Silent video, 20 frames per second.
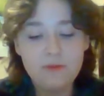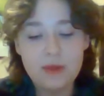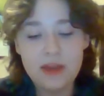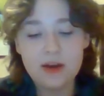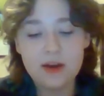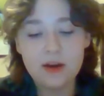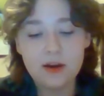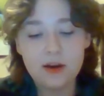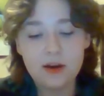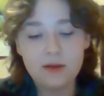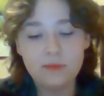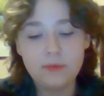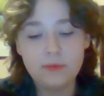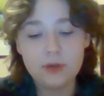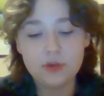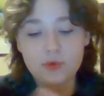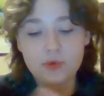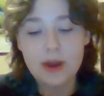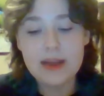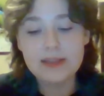Peter
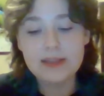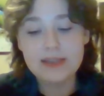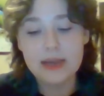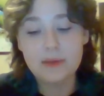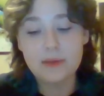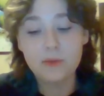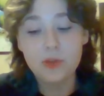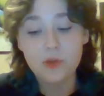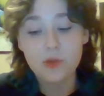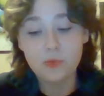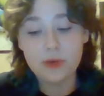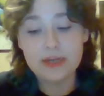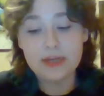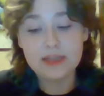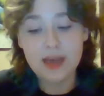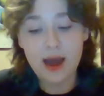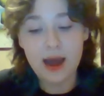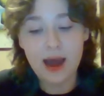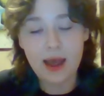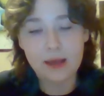betrays him 3
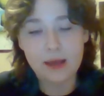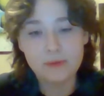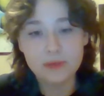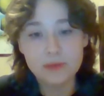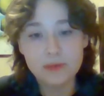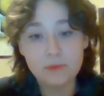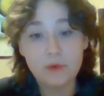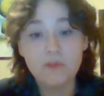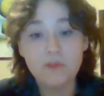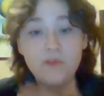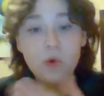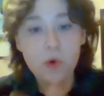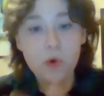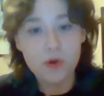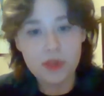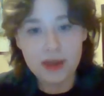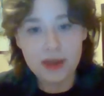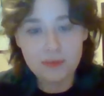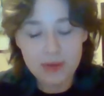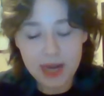times before
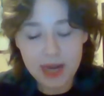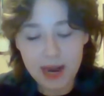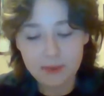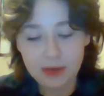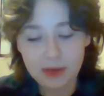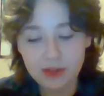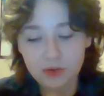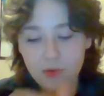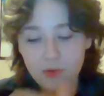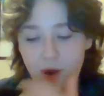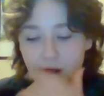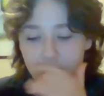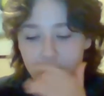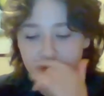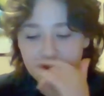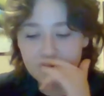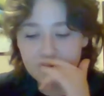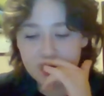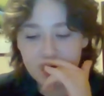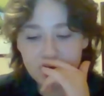then becoming the rock
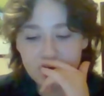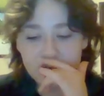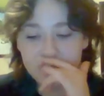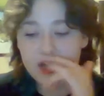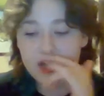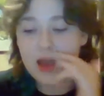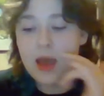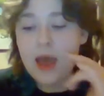of the church.